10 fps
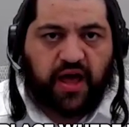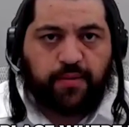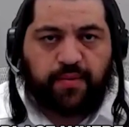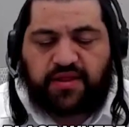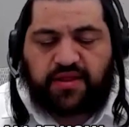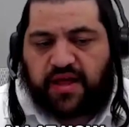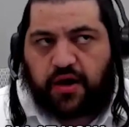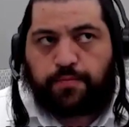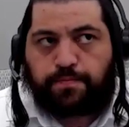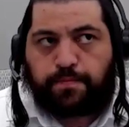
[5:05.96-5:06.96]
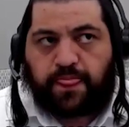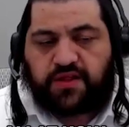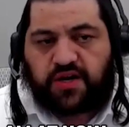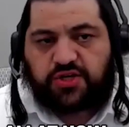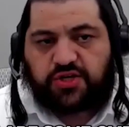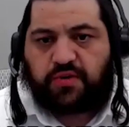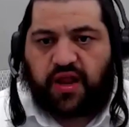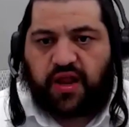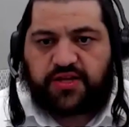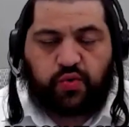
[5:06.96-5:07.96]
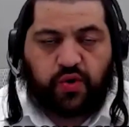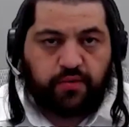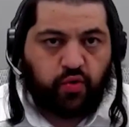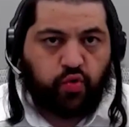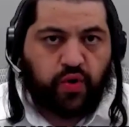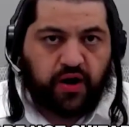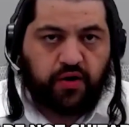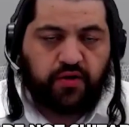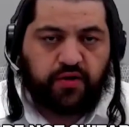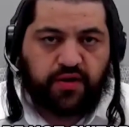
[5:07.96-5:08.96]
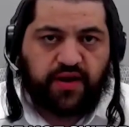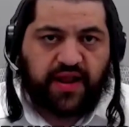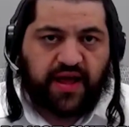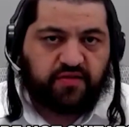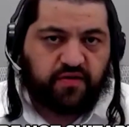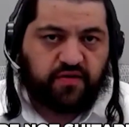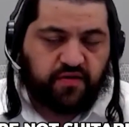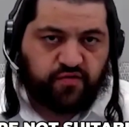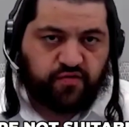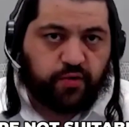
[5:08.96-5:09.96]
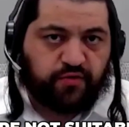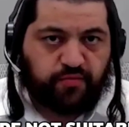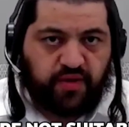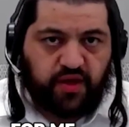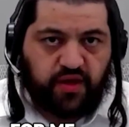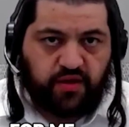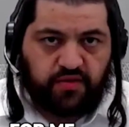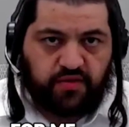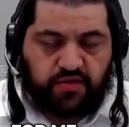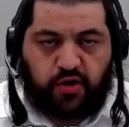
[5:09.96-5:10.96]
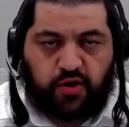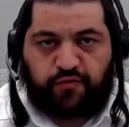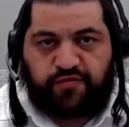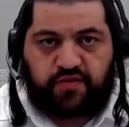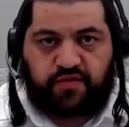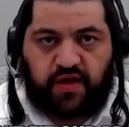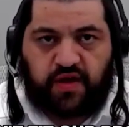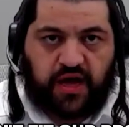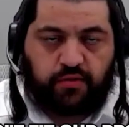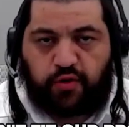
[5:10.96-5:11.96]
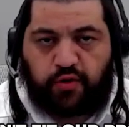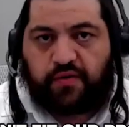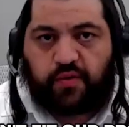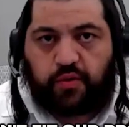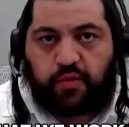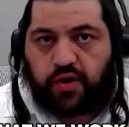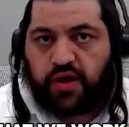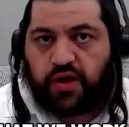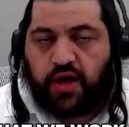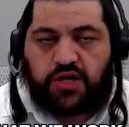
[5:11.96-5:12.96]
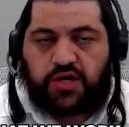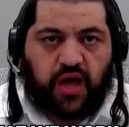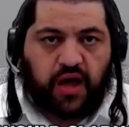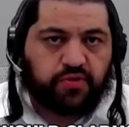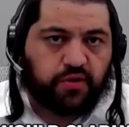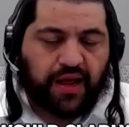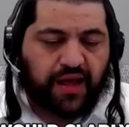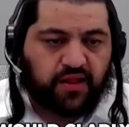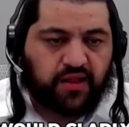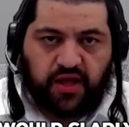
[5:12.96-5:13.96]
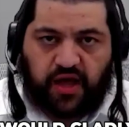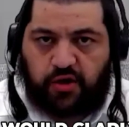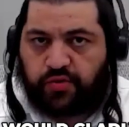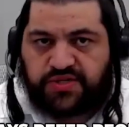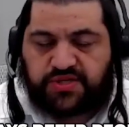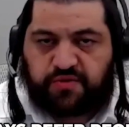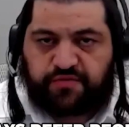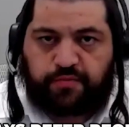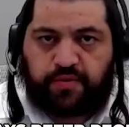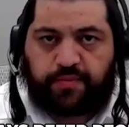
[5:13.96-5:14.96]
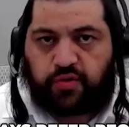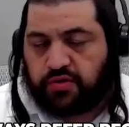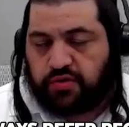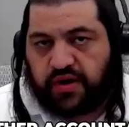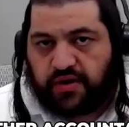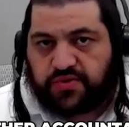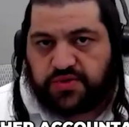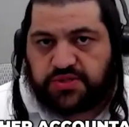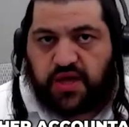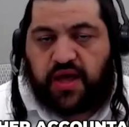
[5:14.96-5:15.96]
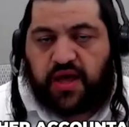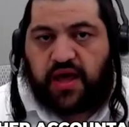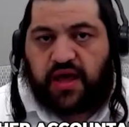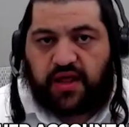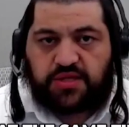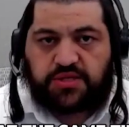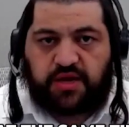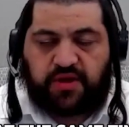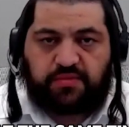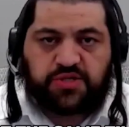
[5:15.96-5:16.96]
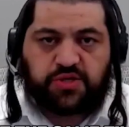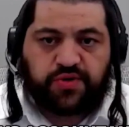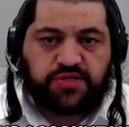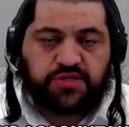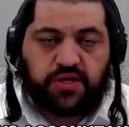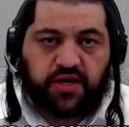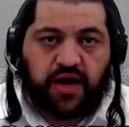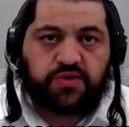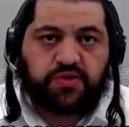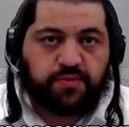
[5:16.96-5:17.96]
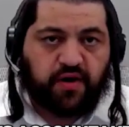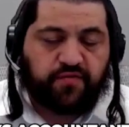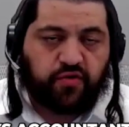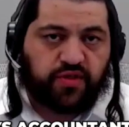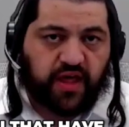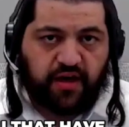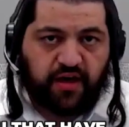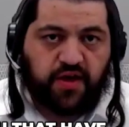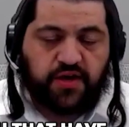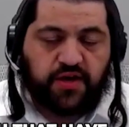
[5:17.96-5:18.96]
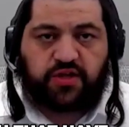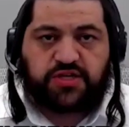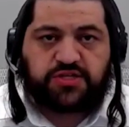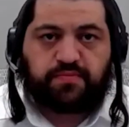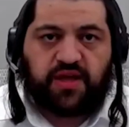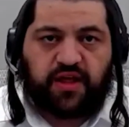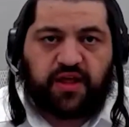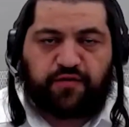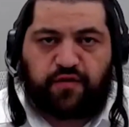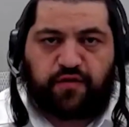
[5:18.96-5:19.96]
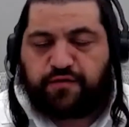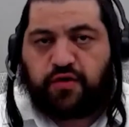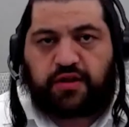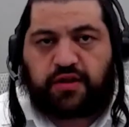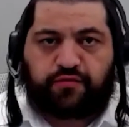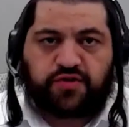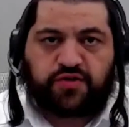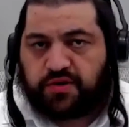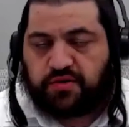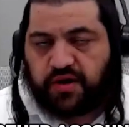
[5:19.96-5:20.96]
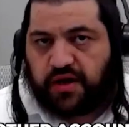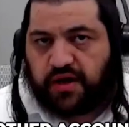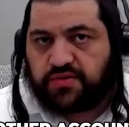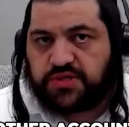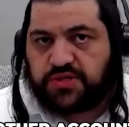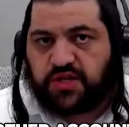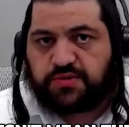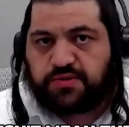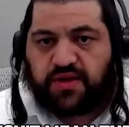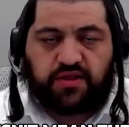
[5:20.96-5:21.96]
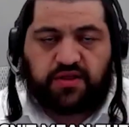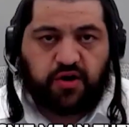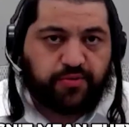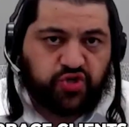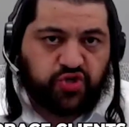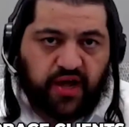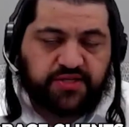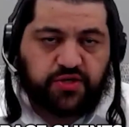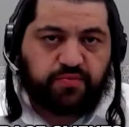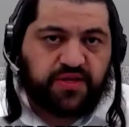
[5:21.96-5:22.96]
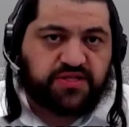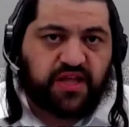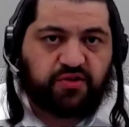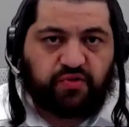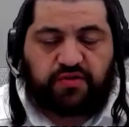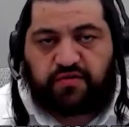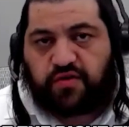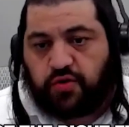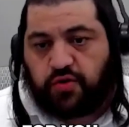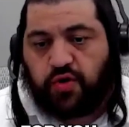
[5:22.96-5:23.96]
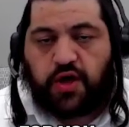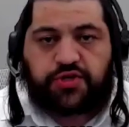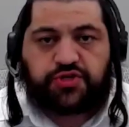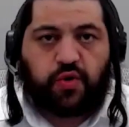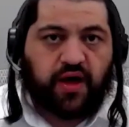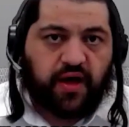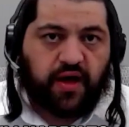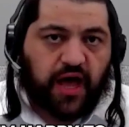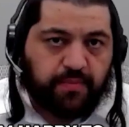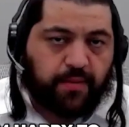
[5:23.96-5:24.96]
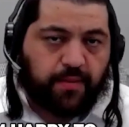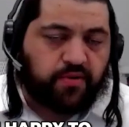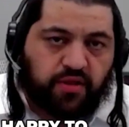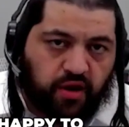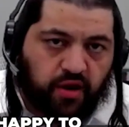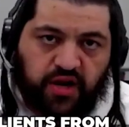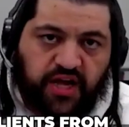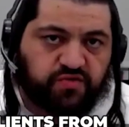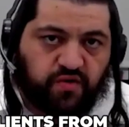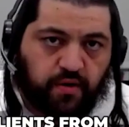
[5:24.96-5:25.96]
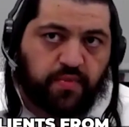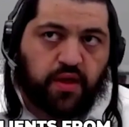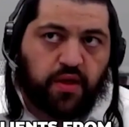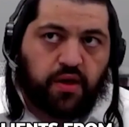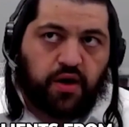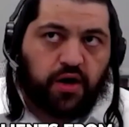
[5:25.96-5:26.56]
where I am at now, there are some clients who are not suitable for me. They don't fit our profile, what we work. So I always refer people to other accountants. And at the same time, there's always accountants above you that have, so it doesn't mean if you get referrals from other accountants, it doesn't mean they're garbage clients. It could be it's not the right fit for you. So I'm happy to take on clients from